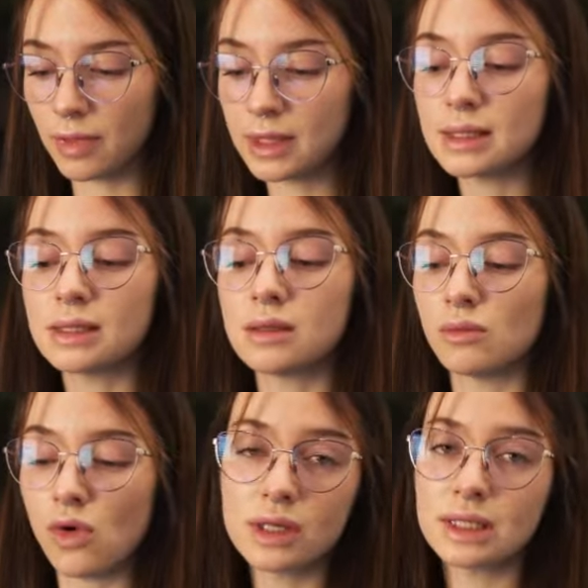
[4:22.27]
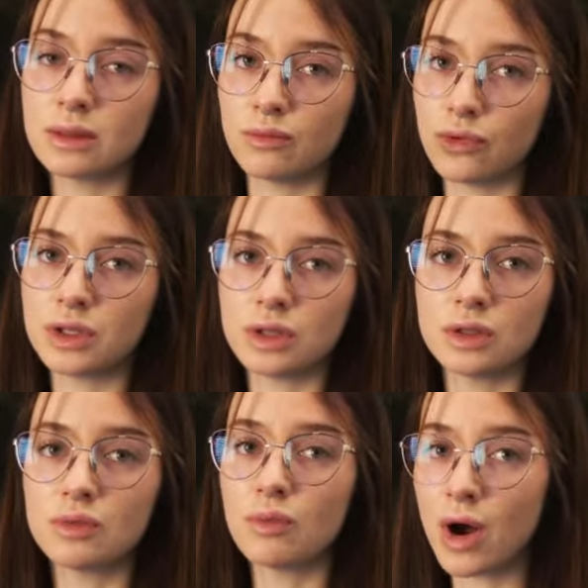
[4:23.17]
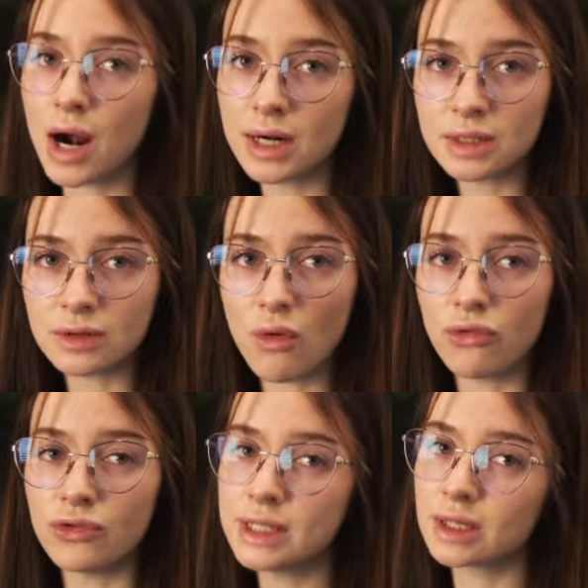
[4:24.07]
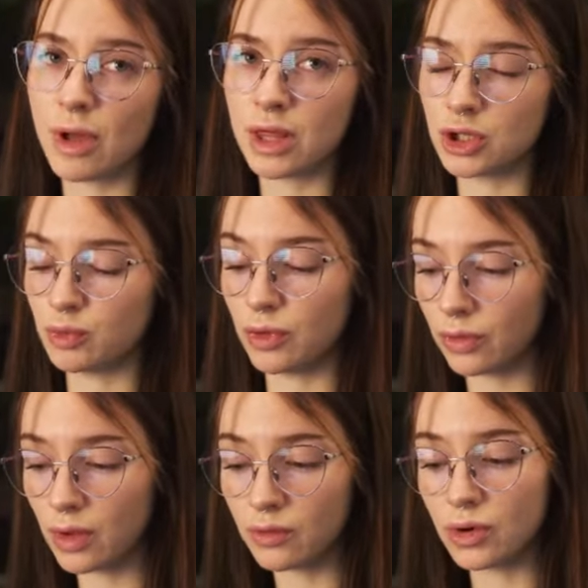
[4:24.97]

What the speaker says: This is the most important part of risk management,